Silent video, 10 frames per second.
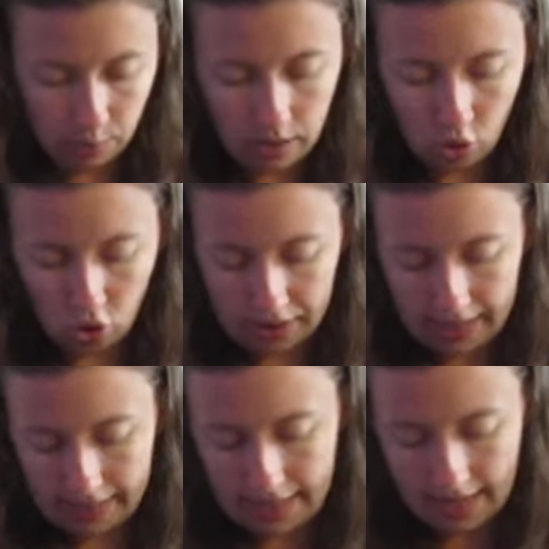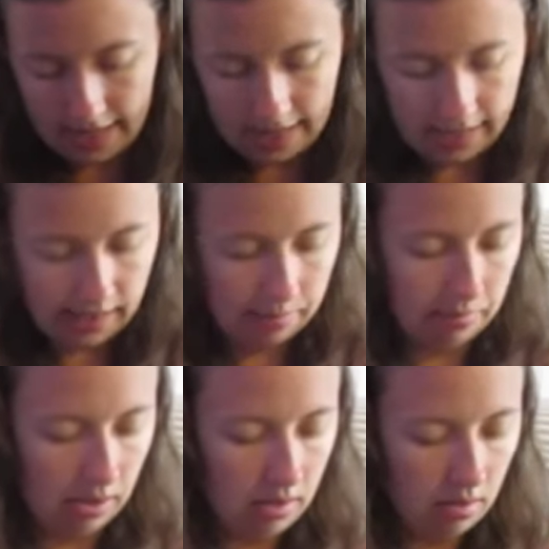we got a tin this
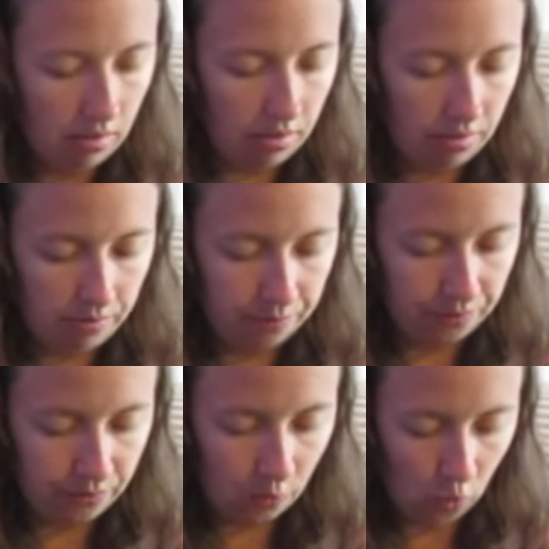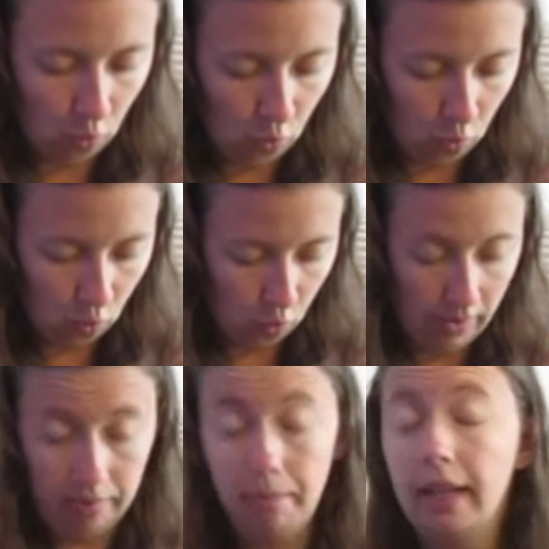month. Ooh,
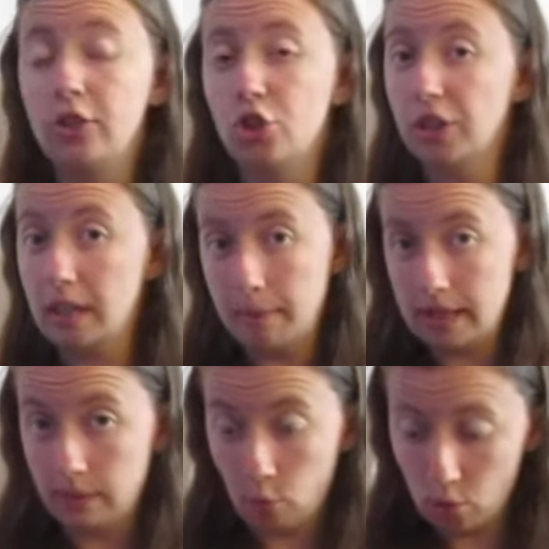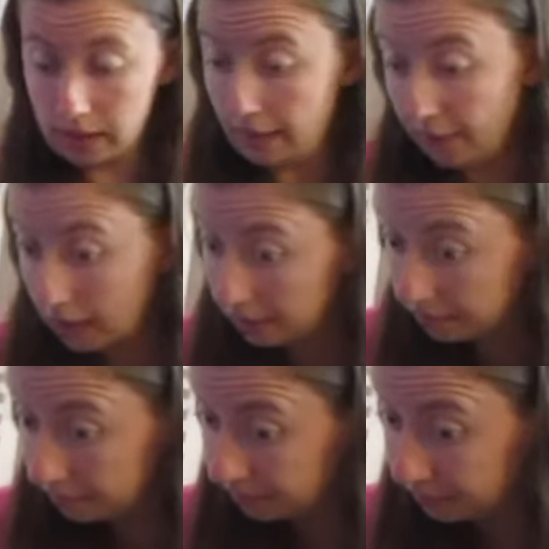and big chunky bits of ox liver.
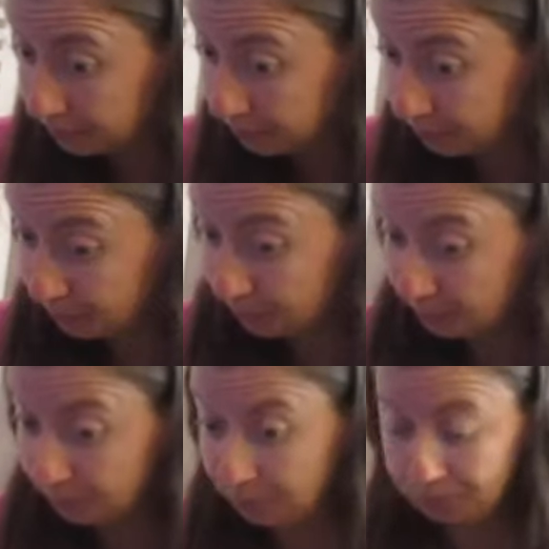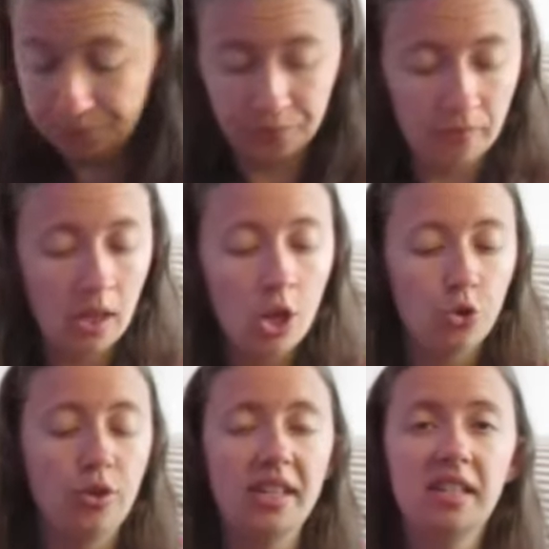So
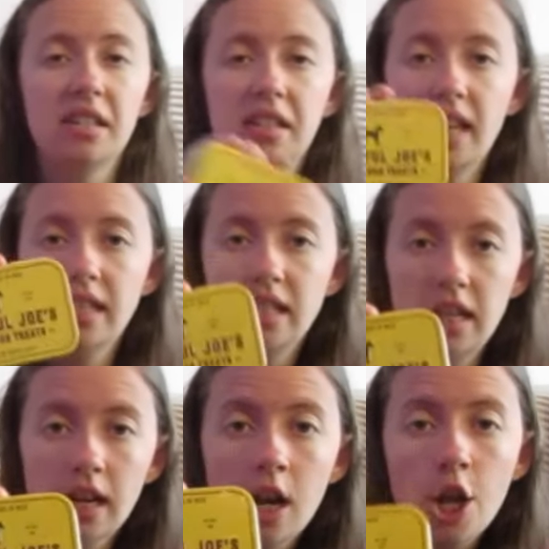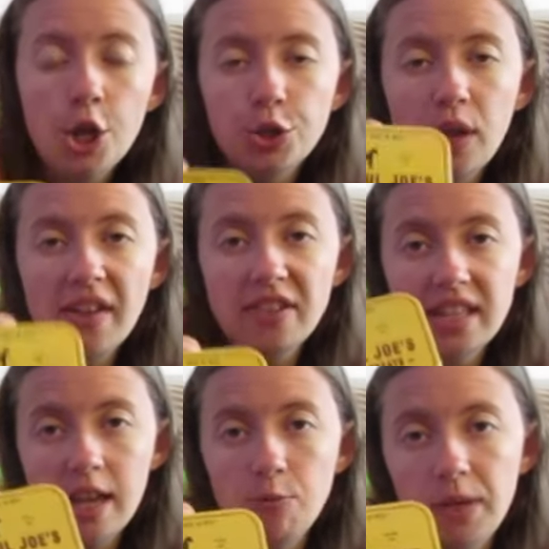this is a tin here. So every
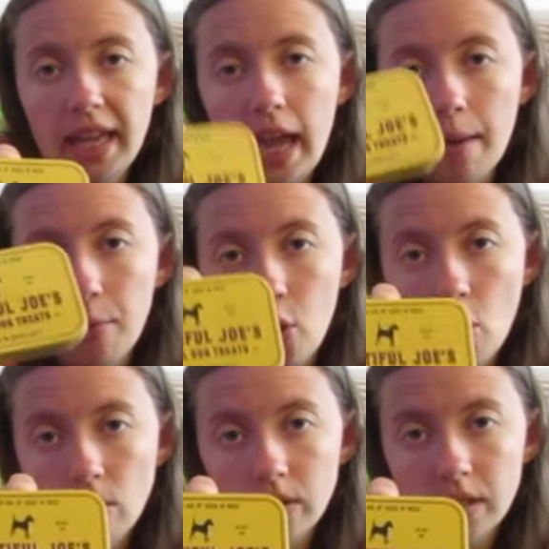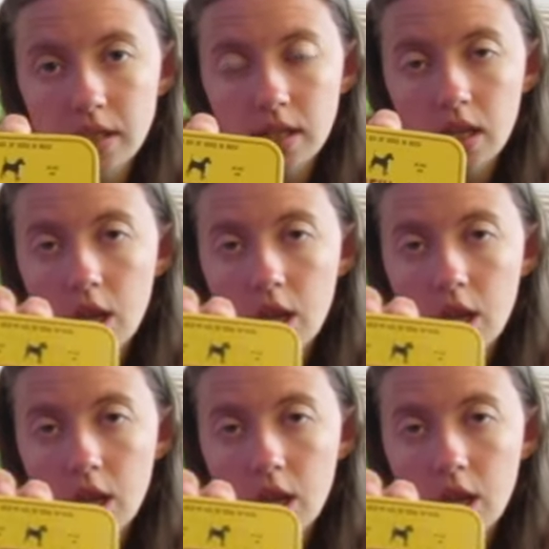time we get a box,